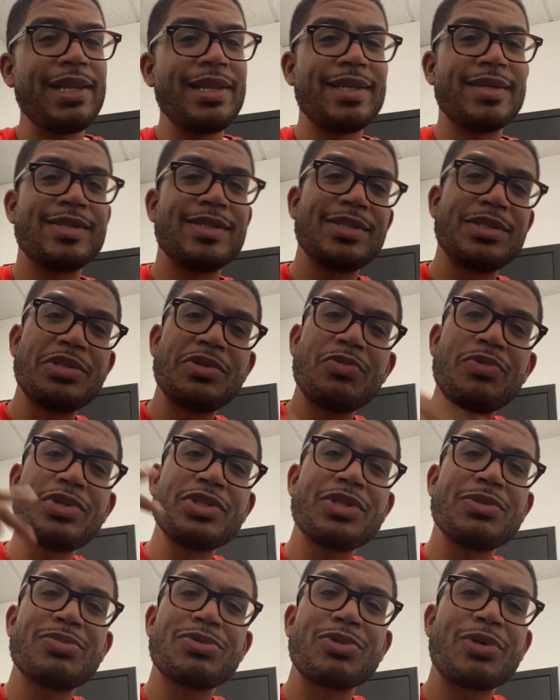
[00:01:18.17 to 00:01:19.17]
listen to it,
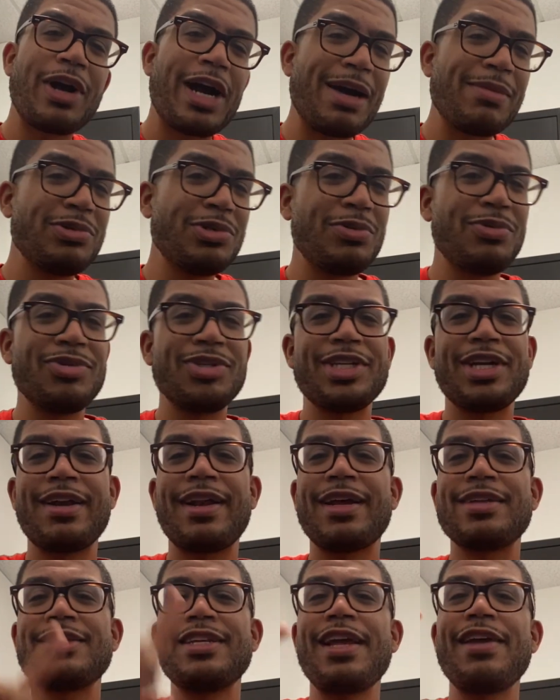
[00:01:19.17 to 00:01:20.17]
subscribe to it, share it
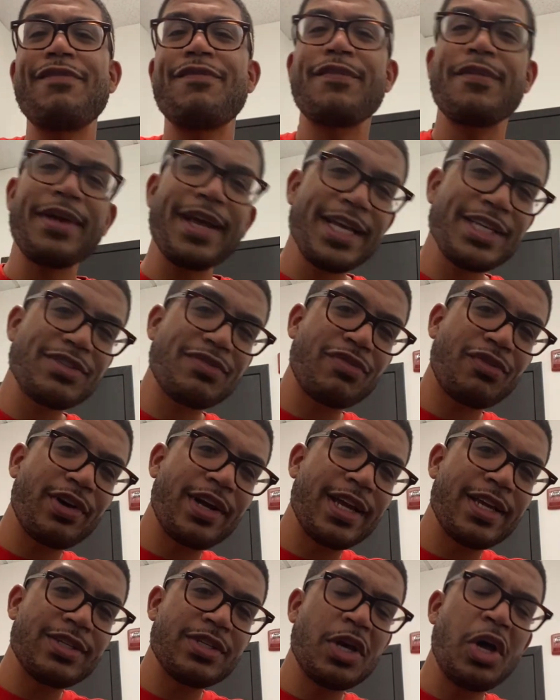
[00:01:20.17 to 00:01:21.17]
out to their
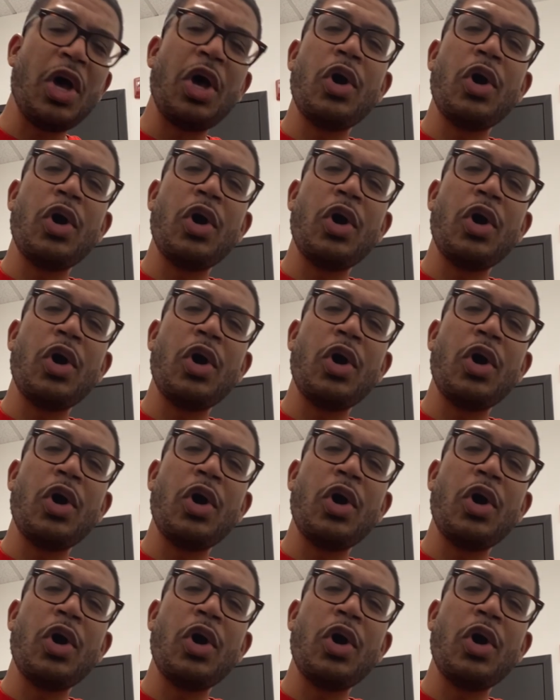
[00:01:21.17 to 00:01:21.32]
friends